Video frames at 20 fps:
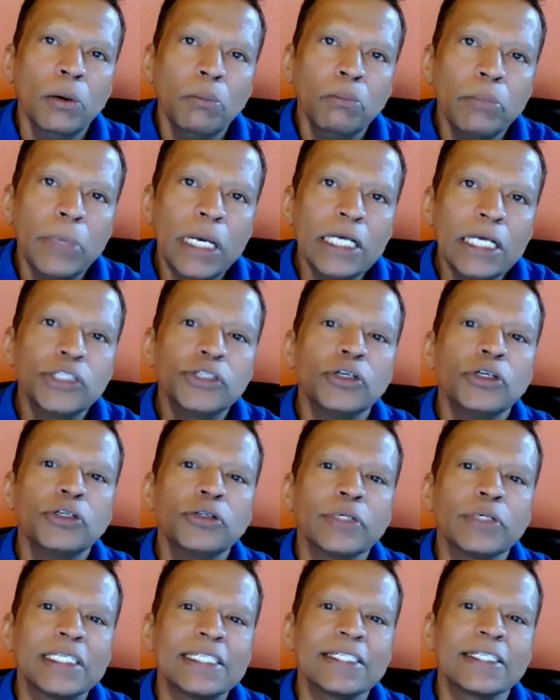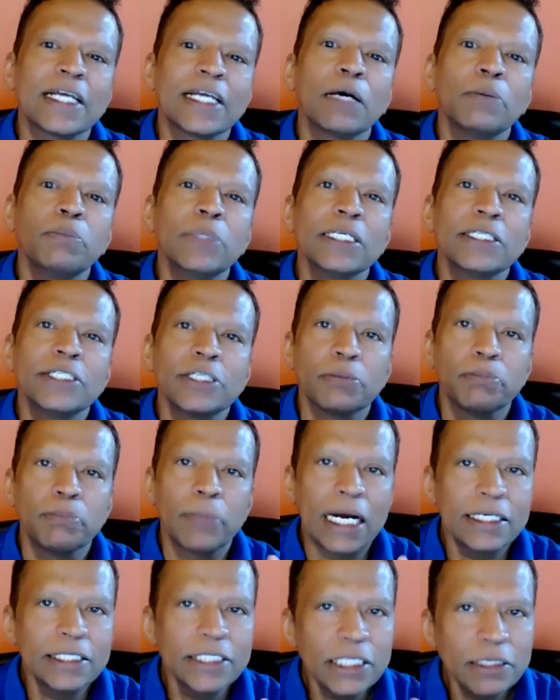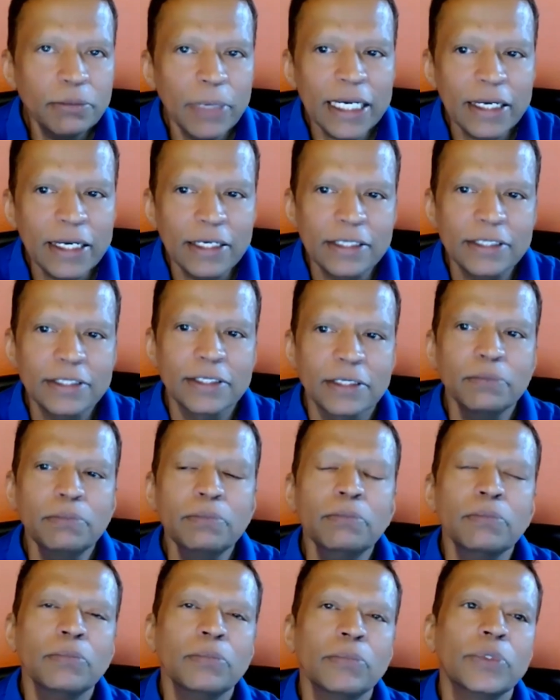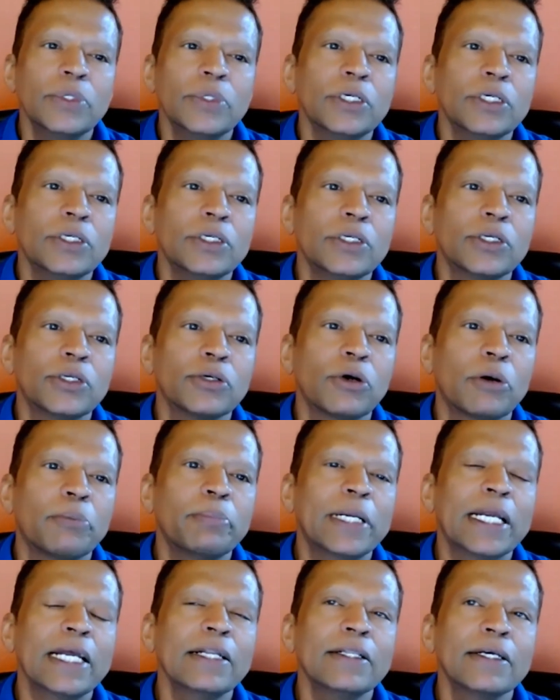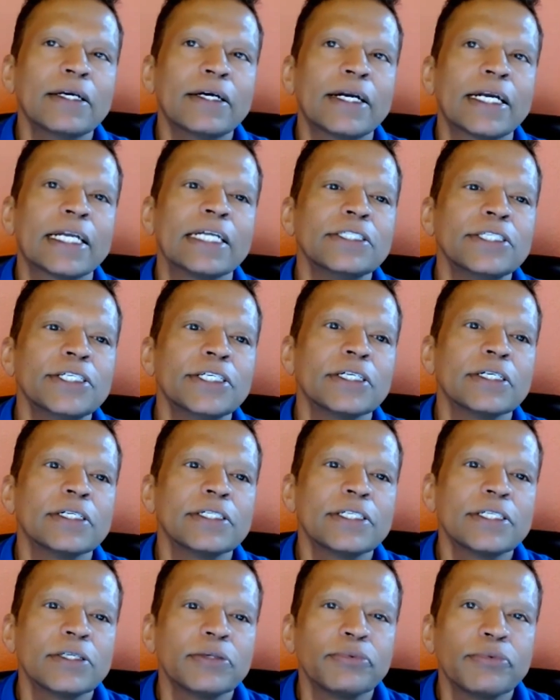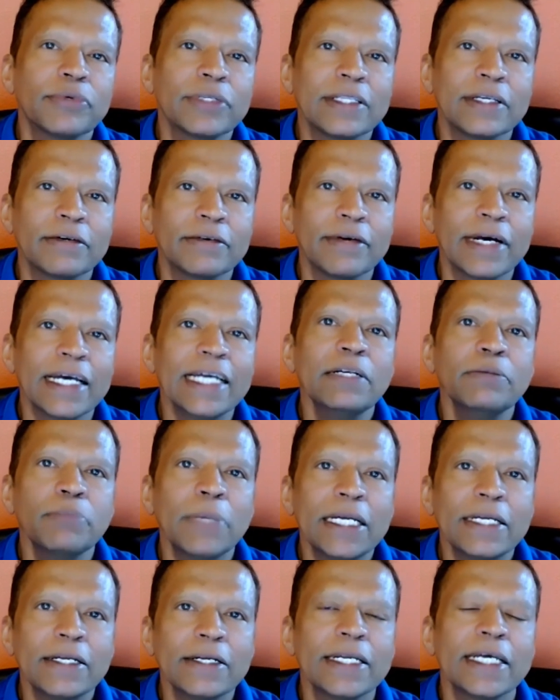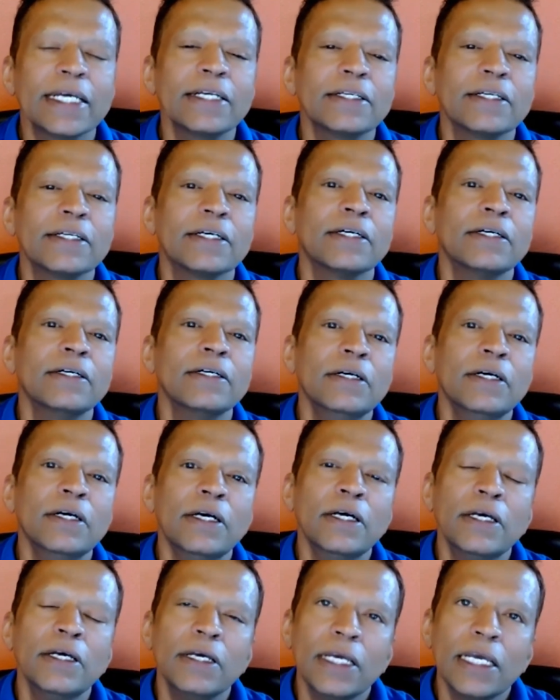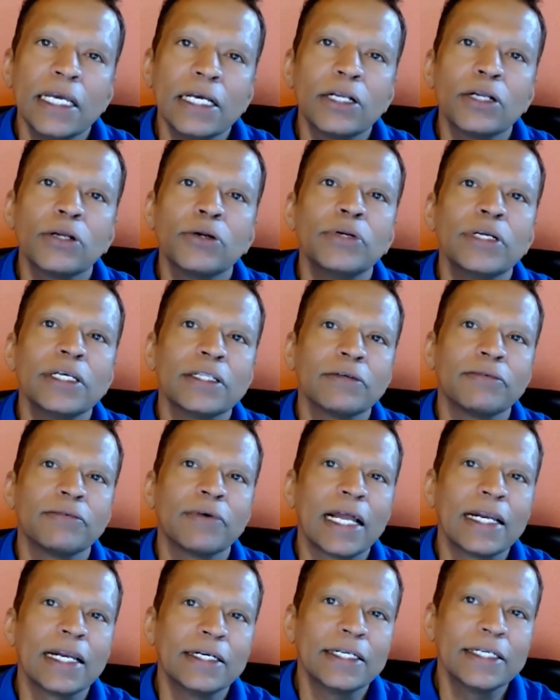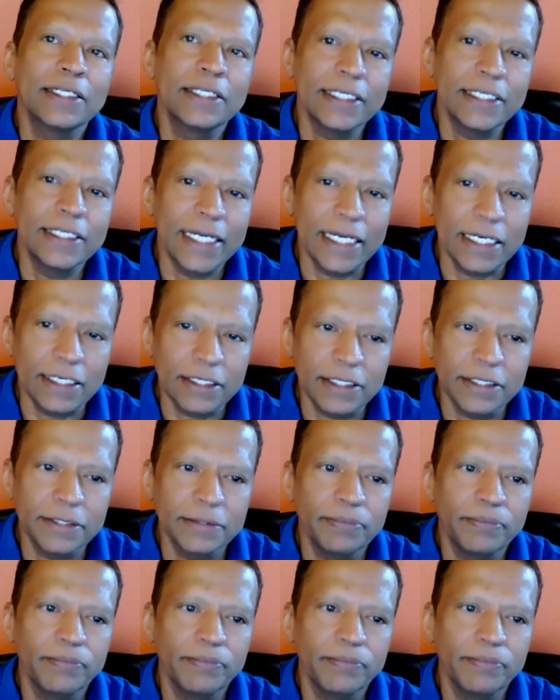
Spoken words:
Make sure to establish a badging mechanism to update the credentials with the right metadata, including the validity date.